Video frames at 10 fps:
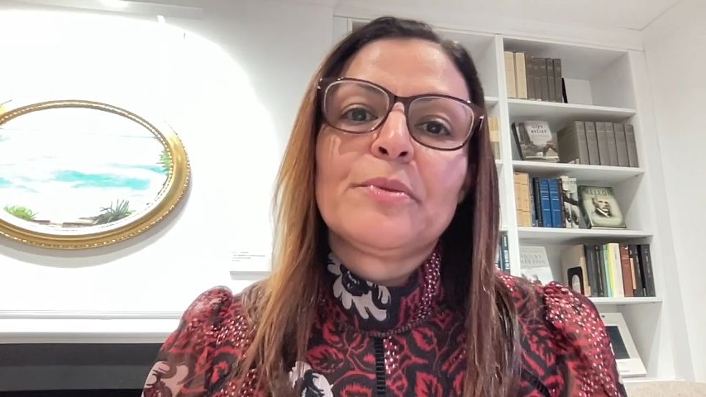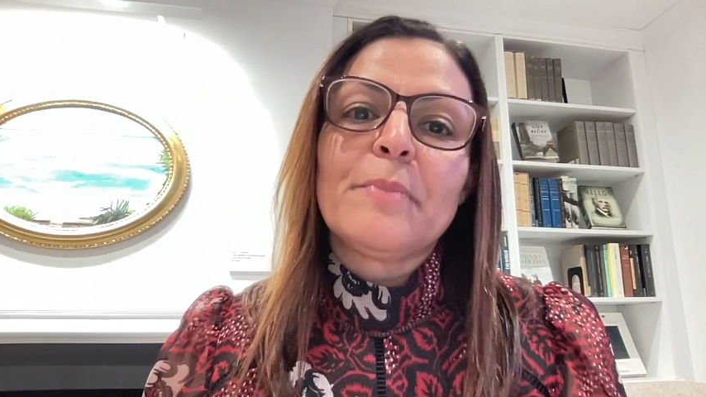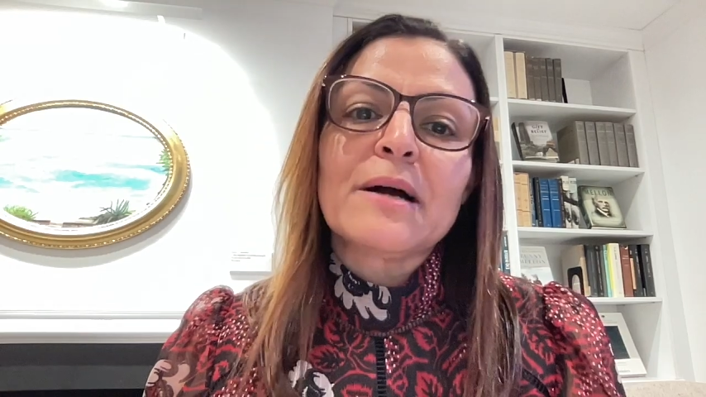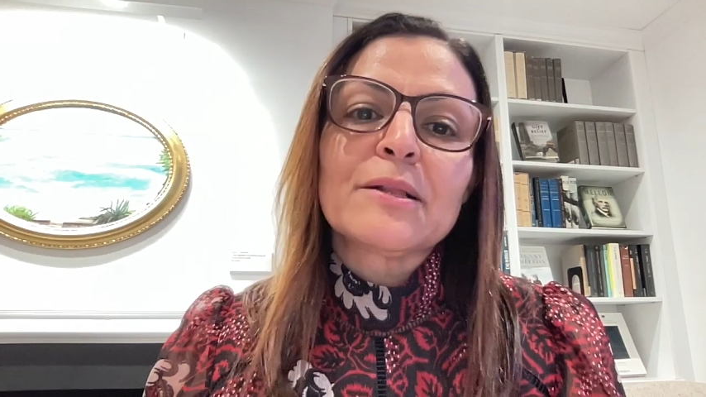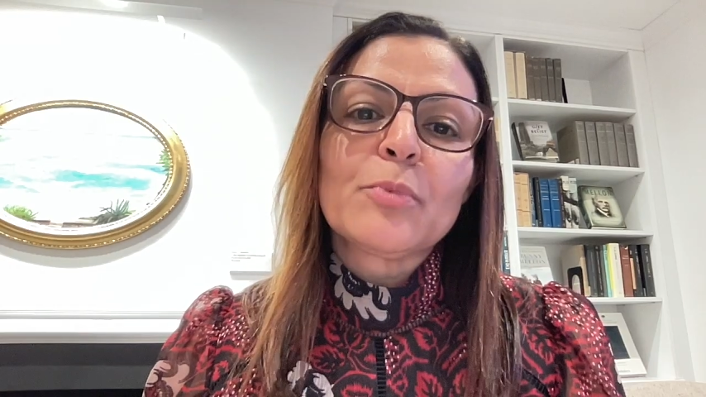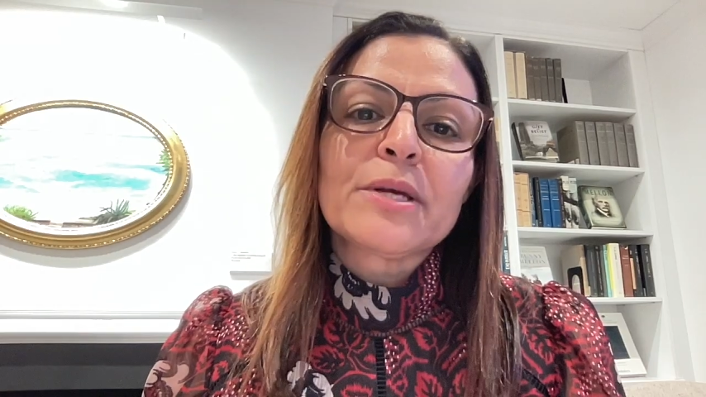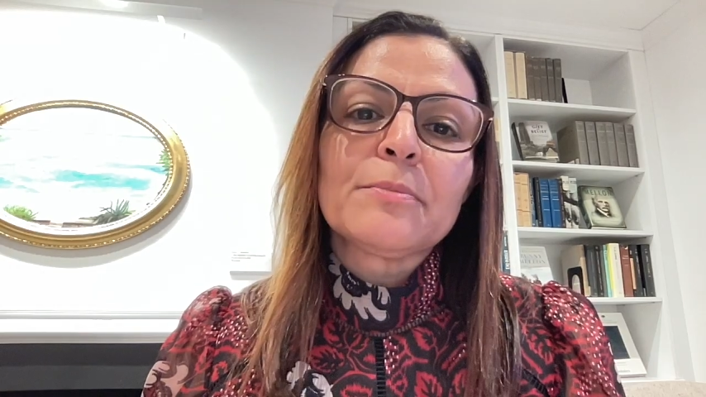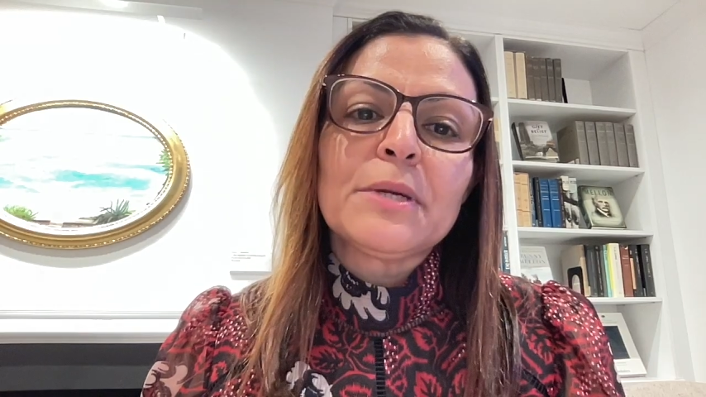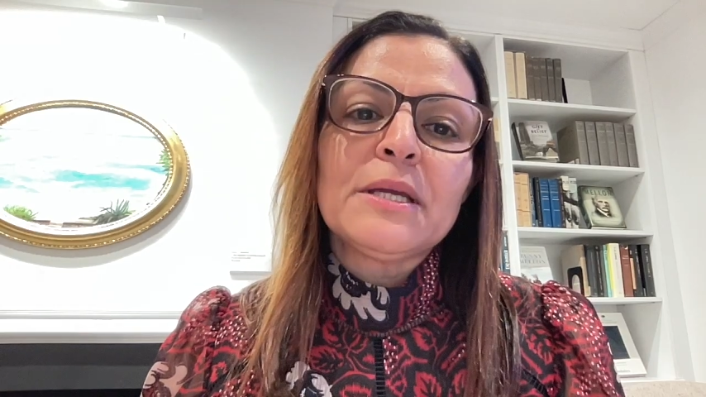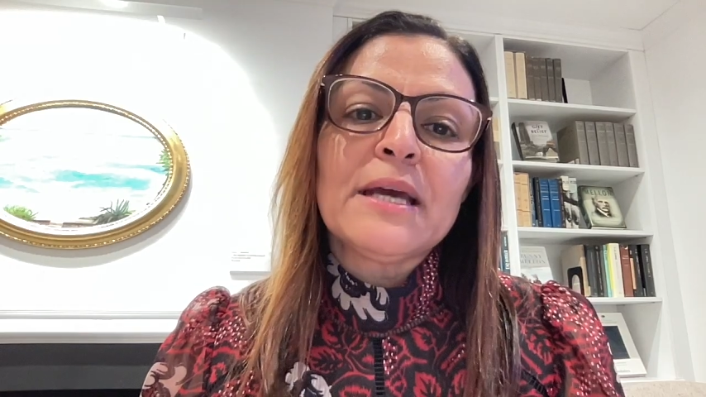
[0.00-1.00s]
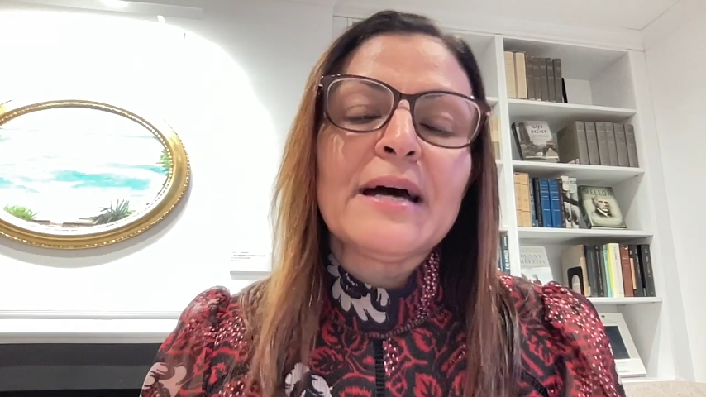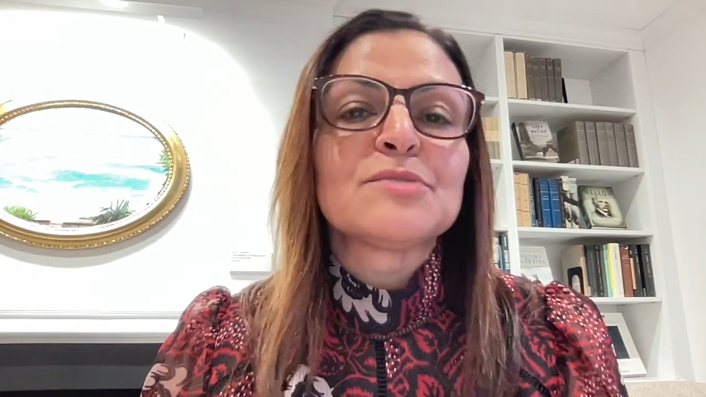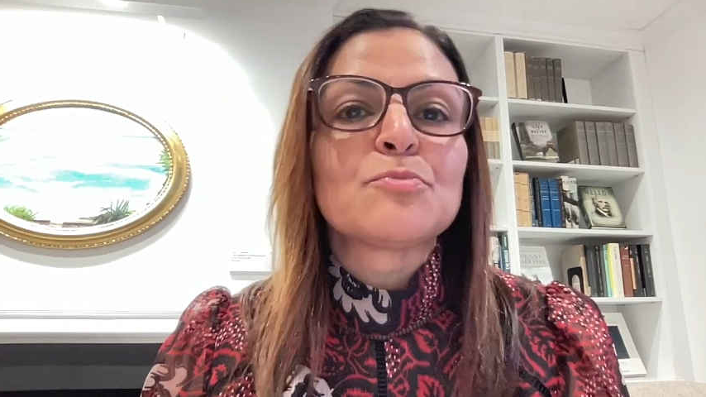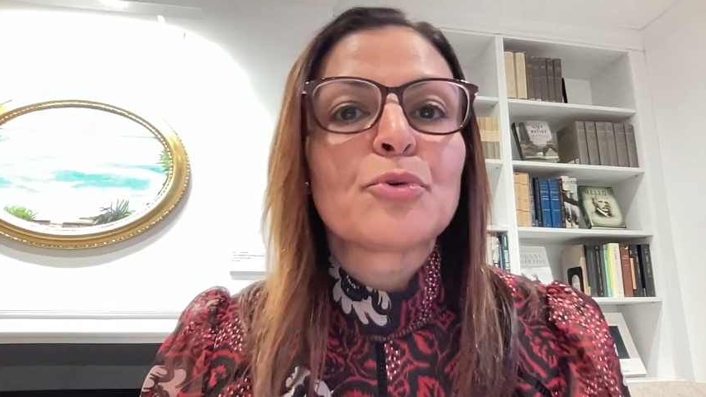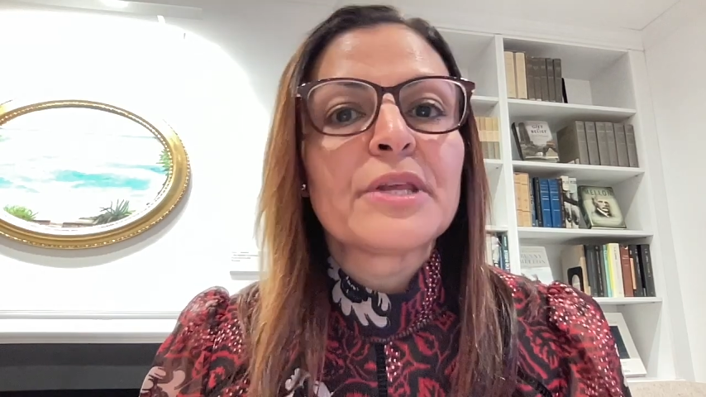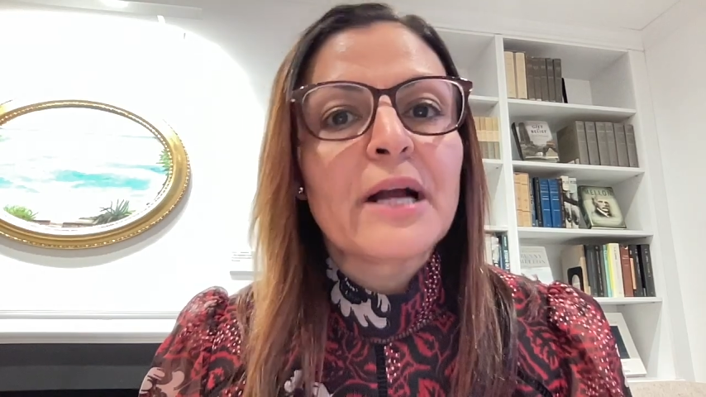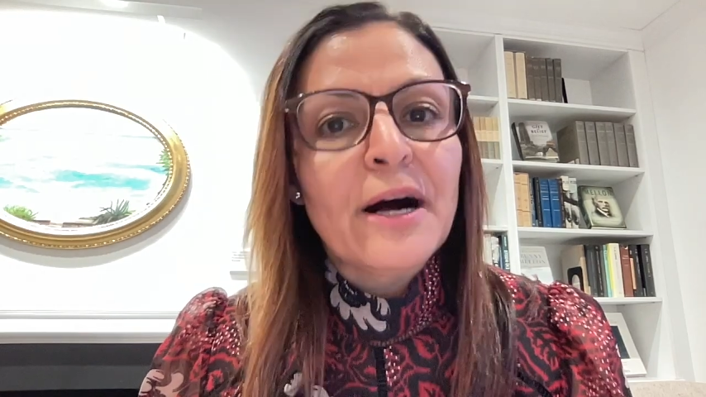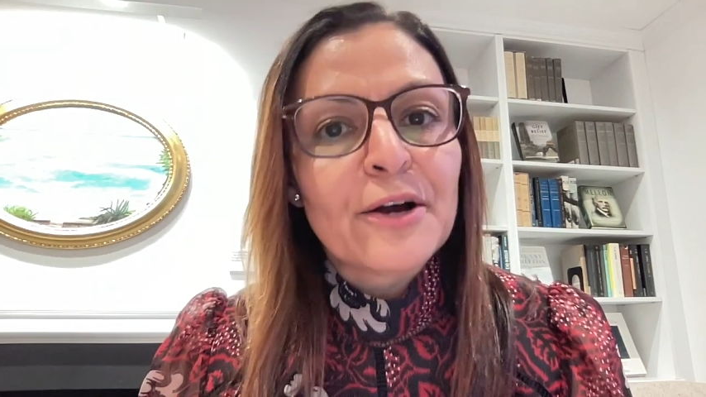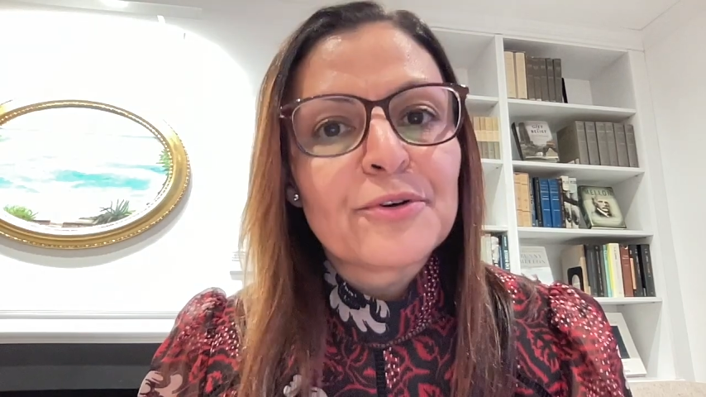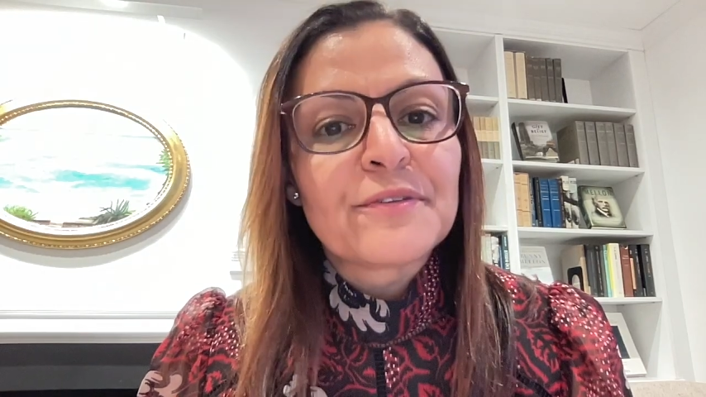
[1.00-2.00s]
the Bangla Wikipedia has more than
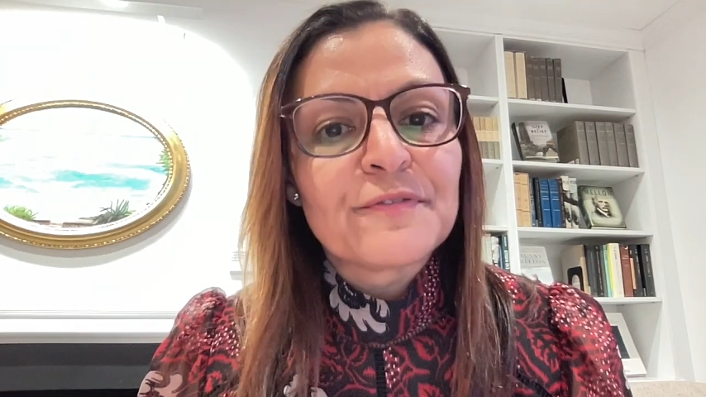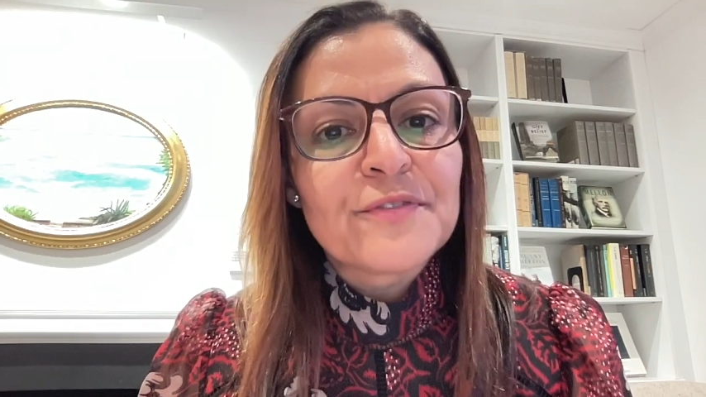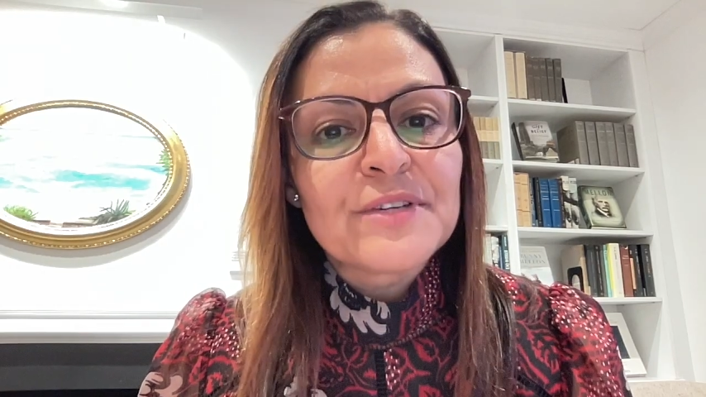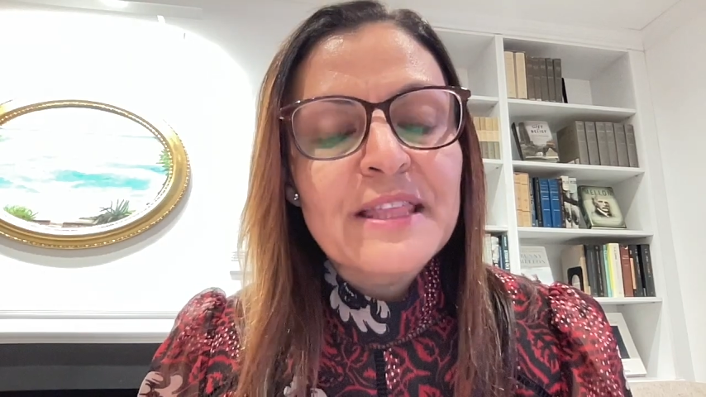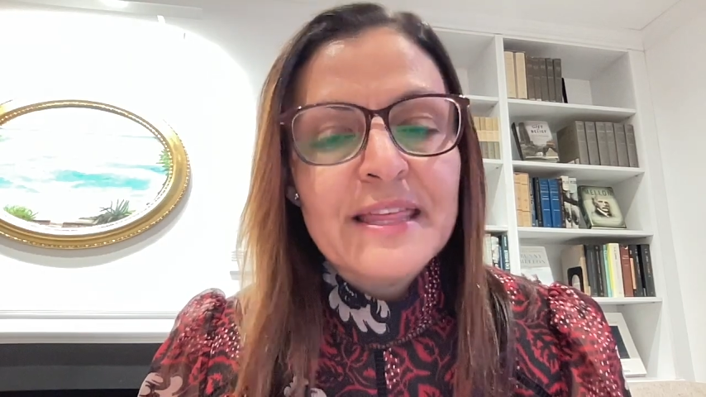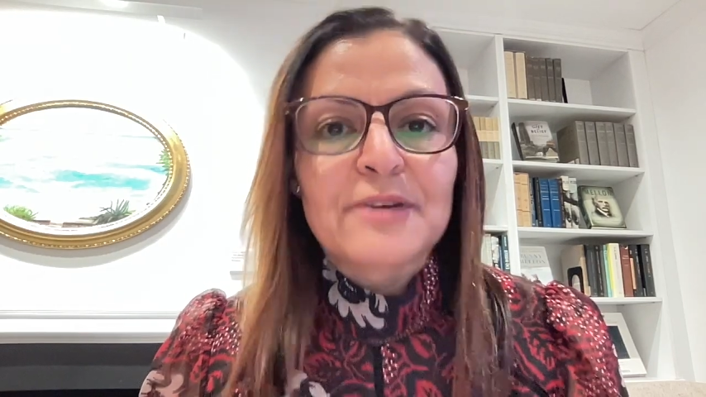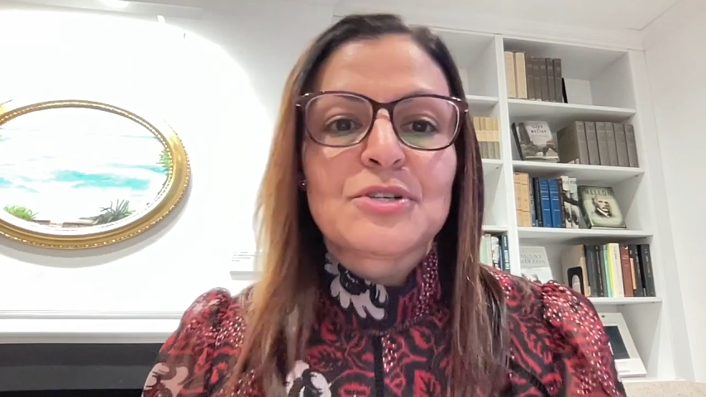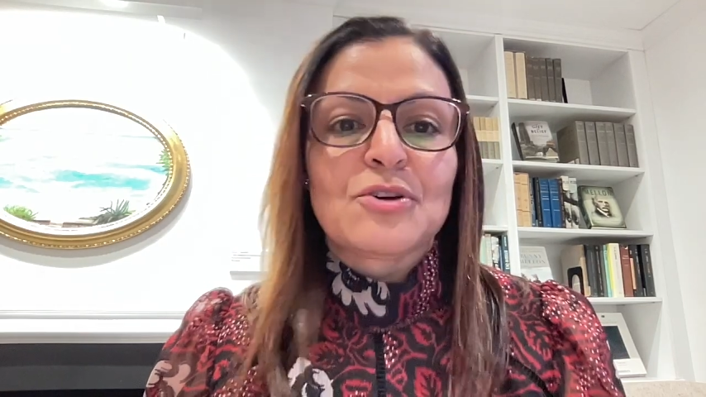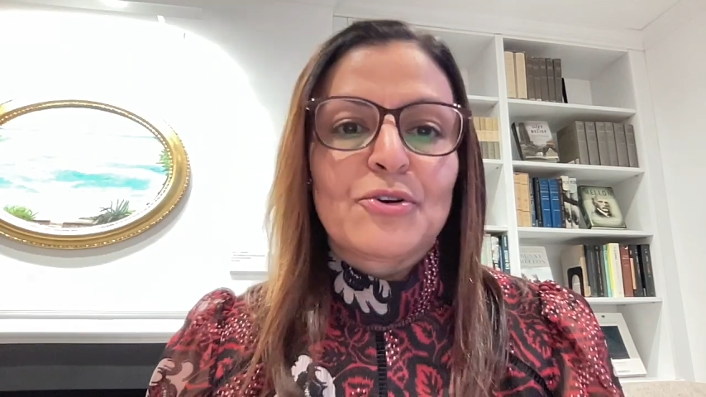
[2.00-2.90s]
150,000